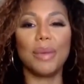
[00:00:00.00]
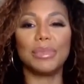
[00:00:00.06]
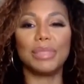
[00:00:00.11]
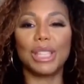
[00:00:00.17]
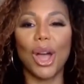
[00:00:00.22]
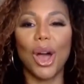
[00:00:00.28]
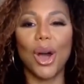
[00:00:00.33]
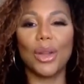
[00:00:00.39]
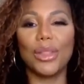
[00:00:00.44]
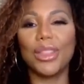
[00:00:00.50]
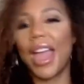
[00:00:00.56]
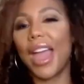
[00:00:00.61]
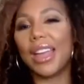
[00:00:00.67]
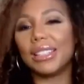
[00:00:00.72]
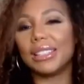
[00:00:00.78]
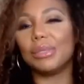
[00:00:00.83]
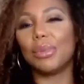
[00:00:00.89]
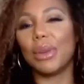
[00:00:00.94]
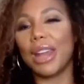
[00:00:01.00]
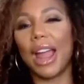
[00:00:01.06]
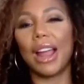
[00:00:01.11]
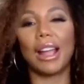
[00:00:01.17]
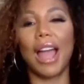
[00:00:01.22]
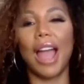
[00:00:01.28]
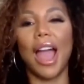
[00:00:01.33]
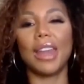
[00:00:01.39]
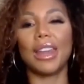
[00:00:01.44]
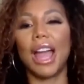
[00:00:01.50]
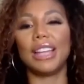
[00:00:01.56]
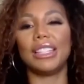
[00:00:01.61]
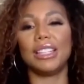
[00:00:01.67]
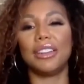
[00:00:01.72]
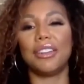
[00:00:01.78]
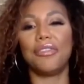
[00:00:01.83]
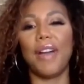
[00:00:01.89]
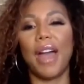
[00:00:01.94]
So that's what I kind of
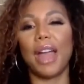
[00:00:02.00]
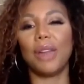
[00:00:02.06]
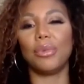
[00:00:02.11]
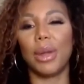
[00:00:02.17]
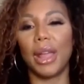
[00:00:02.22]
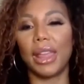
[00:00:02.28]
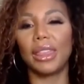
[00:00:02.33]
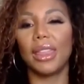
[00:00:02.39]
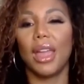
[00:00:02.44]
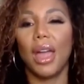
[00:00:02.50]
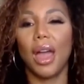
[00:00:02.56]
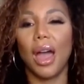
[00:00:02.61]
identify with